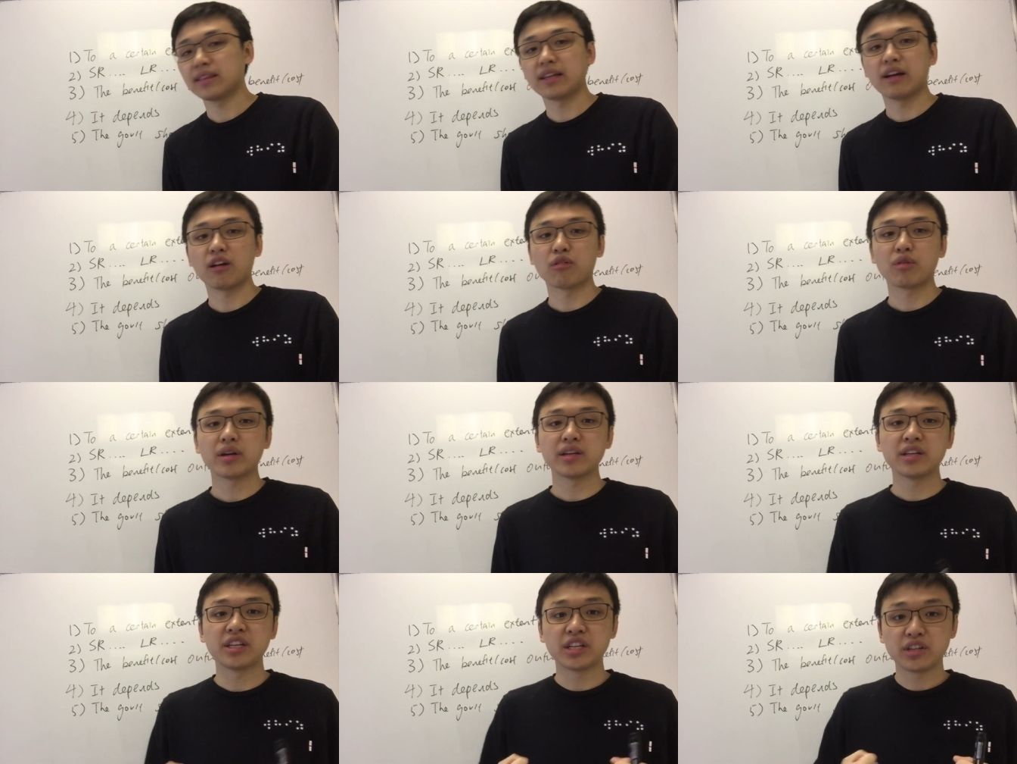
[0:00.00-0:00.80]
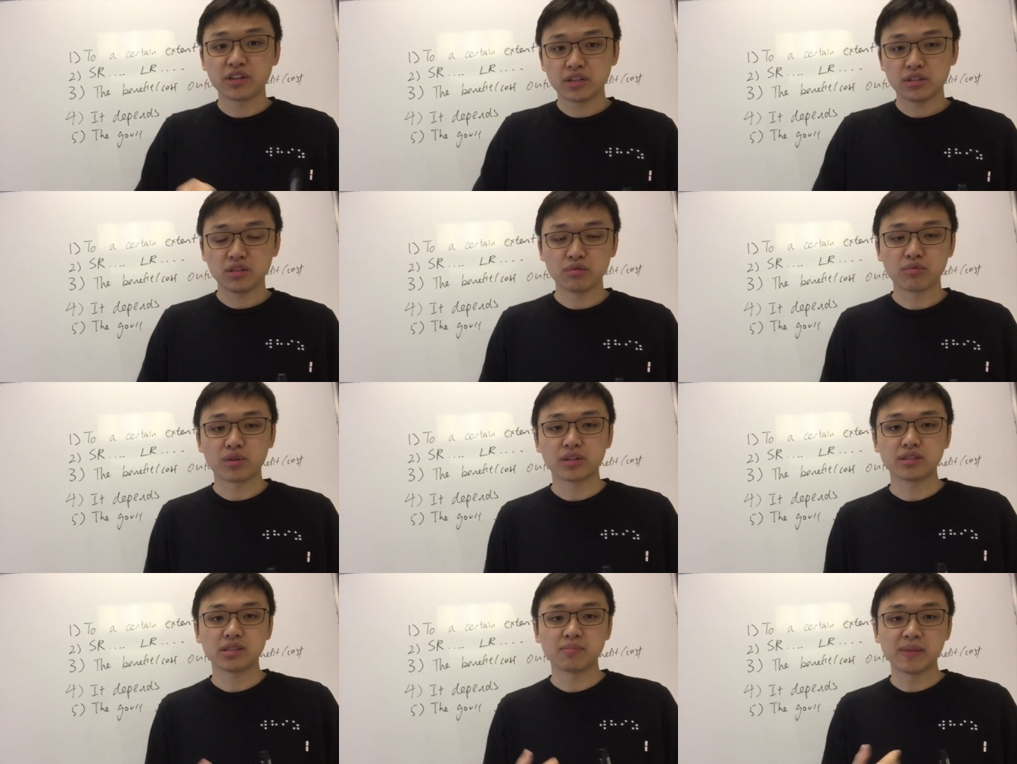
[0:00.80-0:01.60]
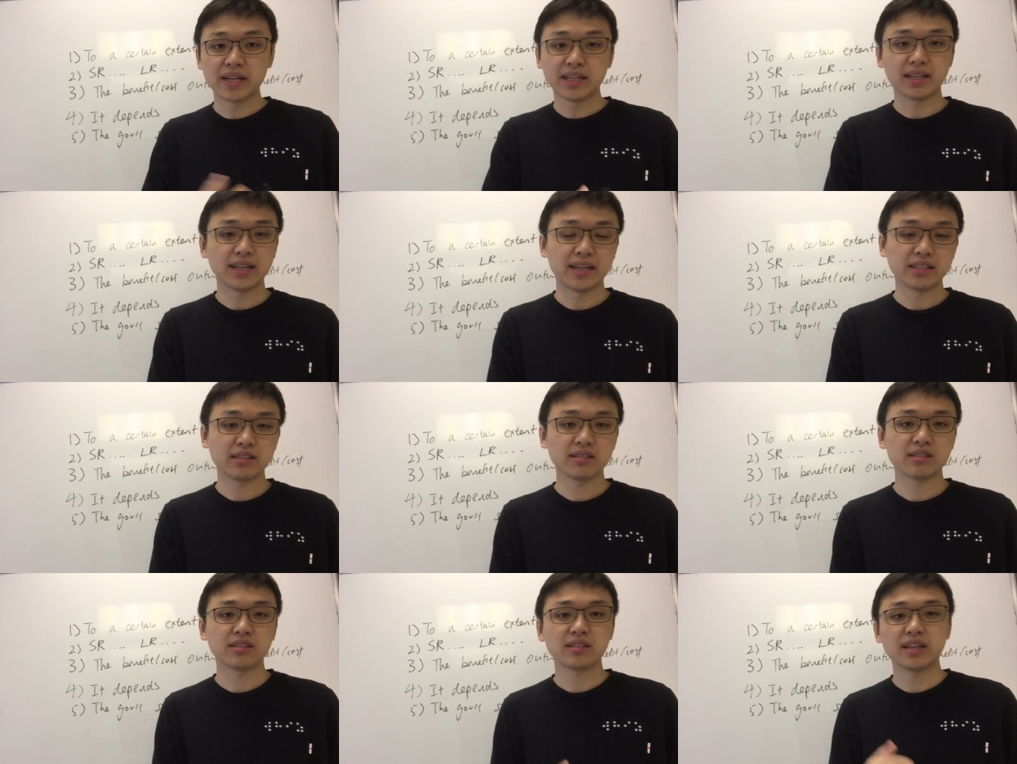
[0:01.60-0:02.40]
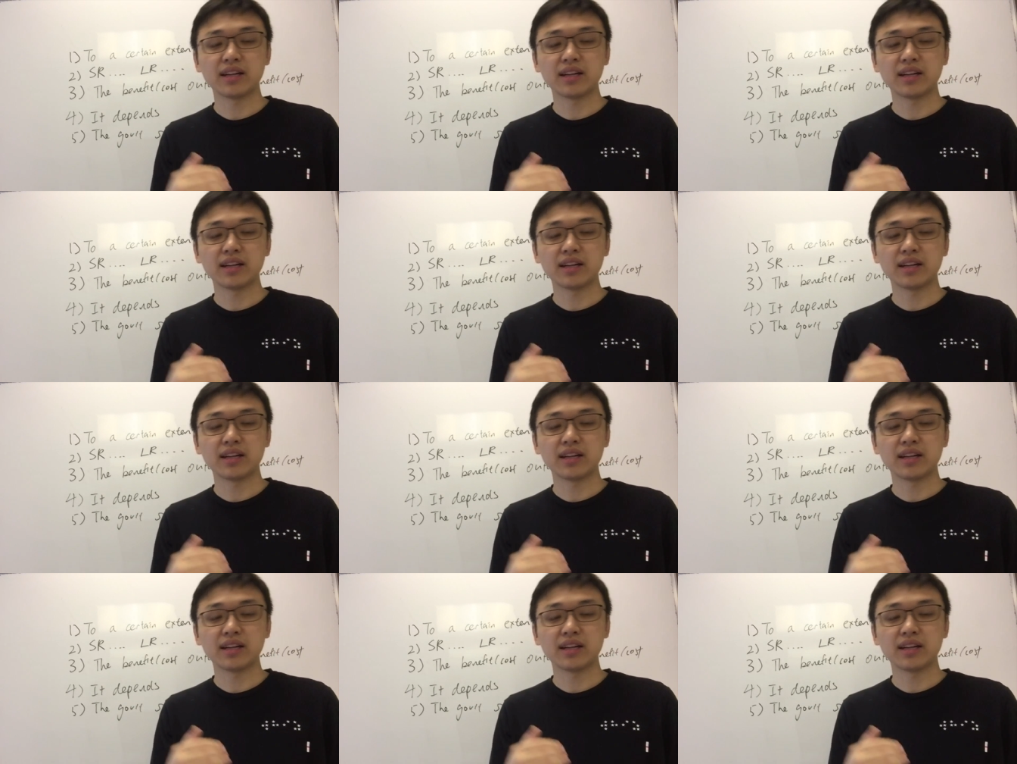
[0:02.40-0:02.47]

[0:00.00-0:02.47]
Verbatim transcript: they are already geared towards spending less.